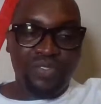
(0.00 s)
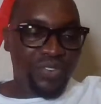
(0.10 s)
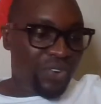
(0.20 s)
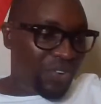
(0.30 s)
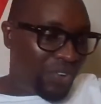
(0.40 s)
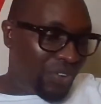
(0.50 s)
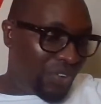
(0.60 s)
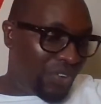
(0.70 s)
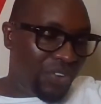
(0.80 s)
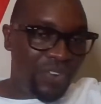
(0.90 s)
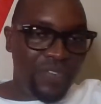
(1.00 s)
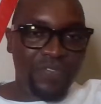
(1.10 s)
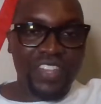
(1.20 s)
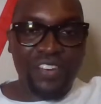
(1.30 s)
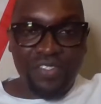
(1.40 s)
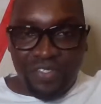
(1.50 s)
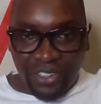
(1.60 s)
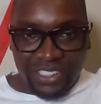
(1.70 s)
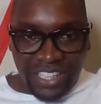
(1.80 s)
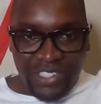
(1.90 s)

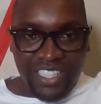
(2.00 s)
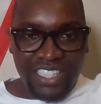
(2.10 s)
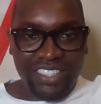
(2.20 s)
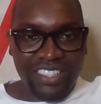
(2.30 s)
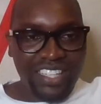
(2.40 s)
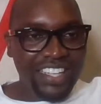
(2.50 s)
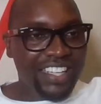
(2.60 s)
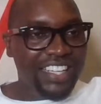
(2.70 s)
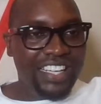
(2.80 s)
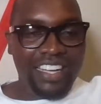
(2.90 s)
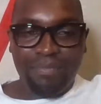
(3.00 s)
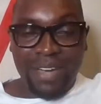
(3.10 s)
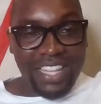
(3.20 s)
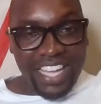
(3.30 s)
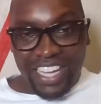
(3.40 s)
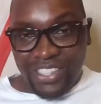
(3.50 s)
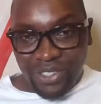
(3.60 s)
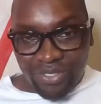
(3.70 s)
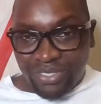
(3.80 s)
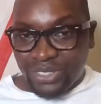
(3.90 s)
4,000 by the
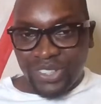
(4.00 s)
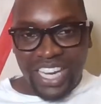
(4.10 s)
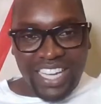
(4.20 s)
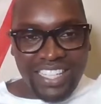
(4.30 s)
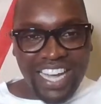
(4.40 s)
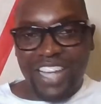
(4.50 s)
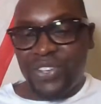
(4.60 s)
end of July.